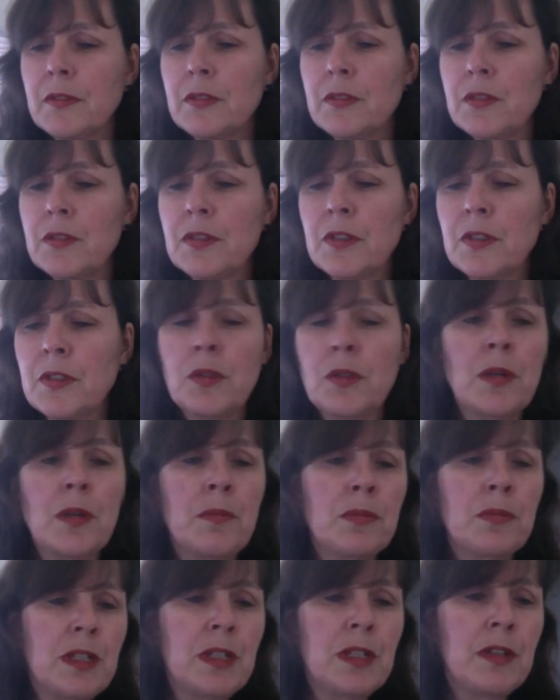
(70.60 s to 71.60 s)

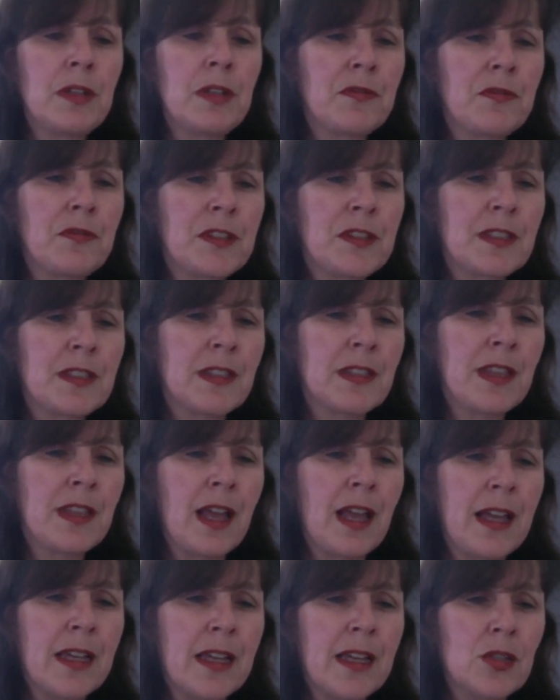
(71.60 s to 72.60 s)

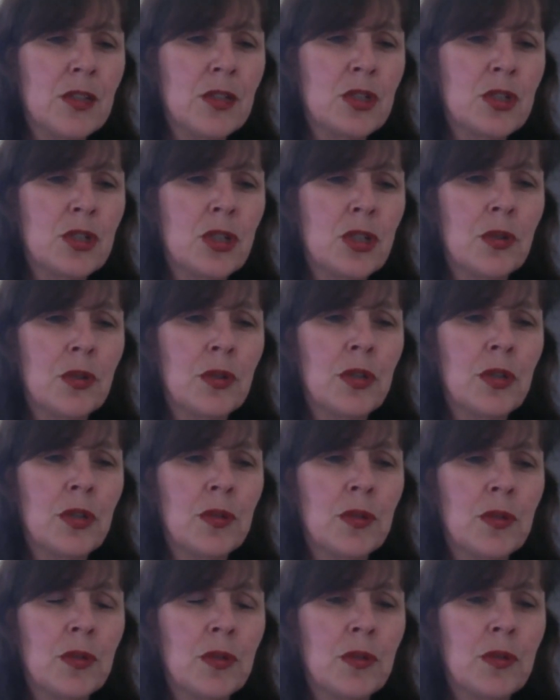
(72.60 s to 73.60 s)
slide to show
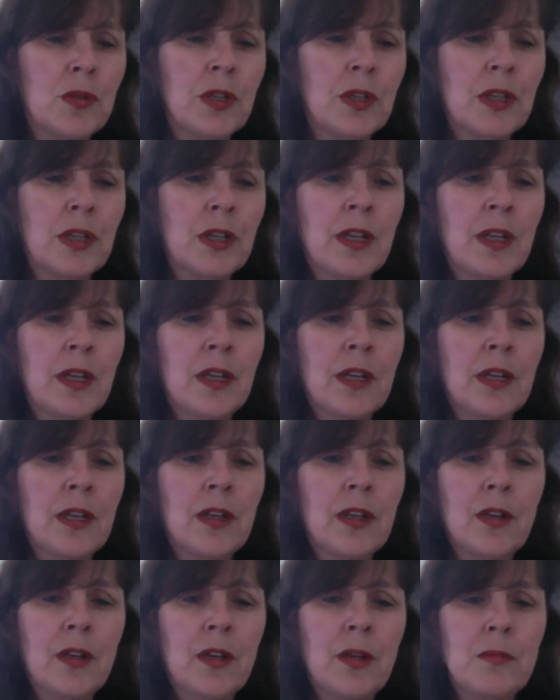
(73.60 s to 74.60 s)
you,
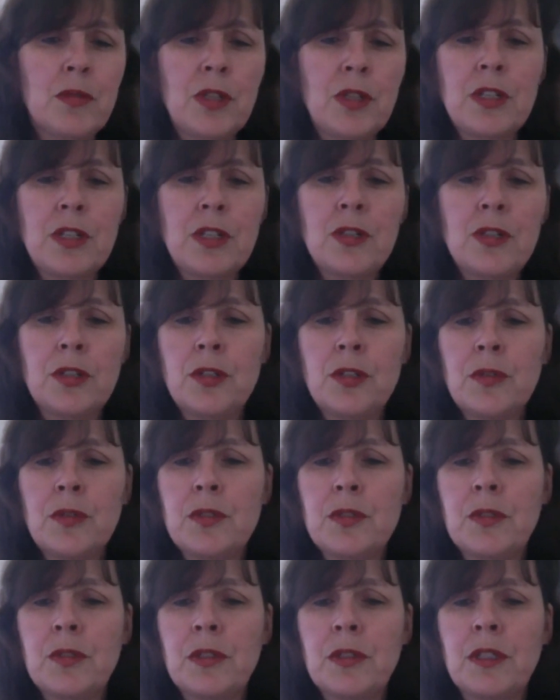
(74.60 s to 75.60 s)
to
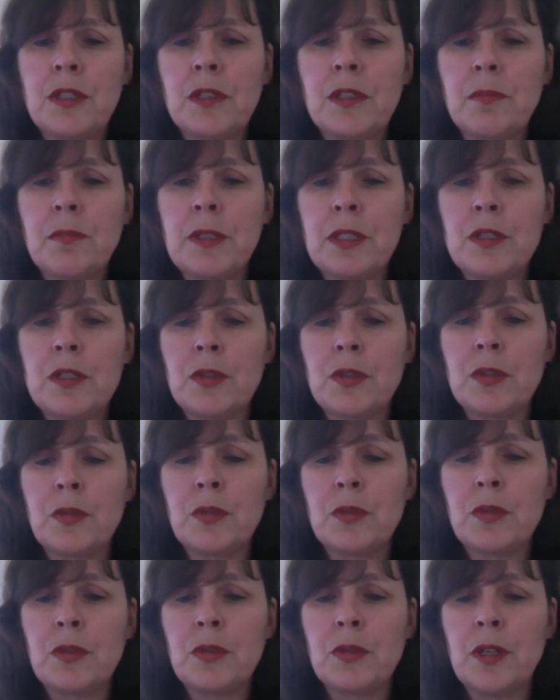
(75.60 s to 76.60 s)
introduce you a little bit
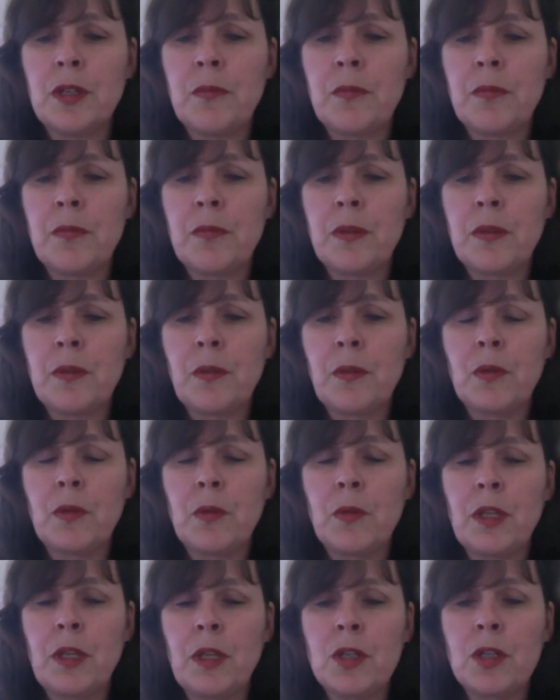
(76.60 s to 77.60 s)
to what
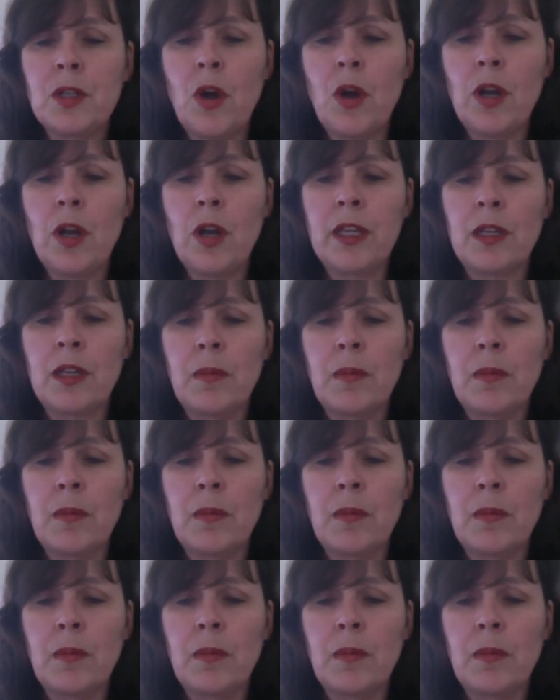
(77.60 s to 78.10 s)
we are talking